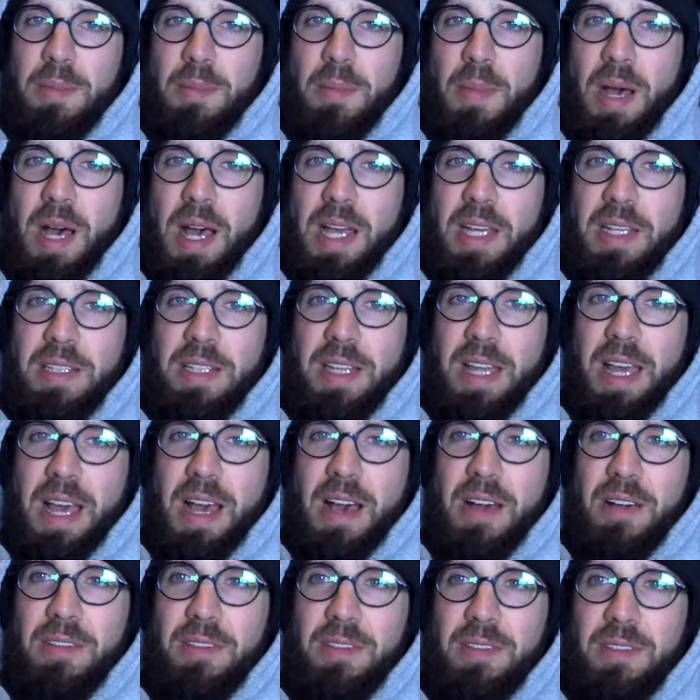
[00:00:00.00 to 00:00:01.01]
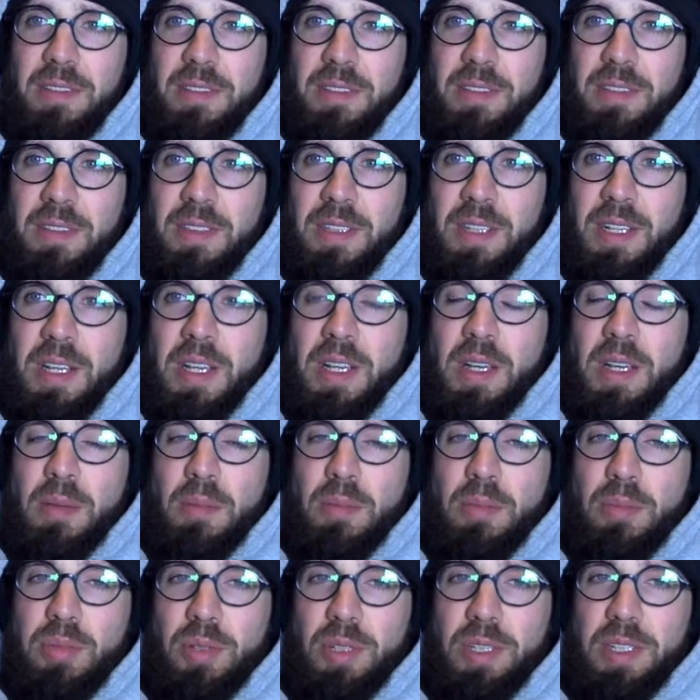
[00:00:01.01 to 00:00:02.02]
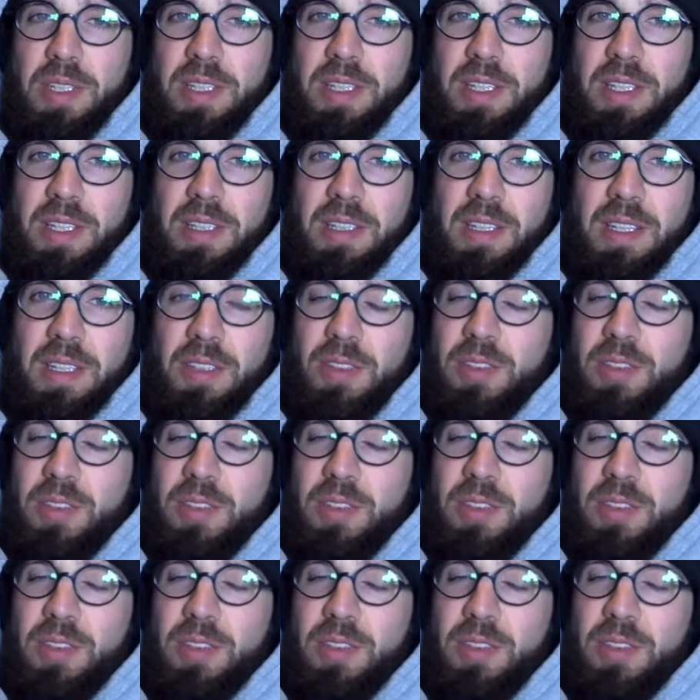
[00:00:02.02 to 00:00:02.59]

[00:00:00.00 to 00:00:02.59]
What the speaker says: the mind down, breathing.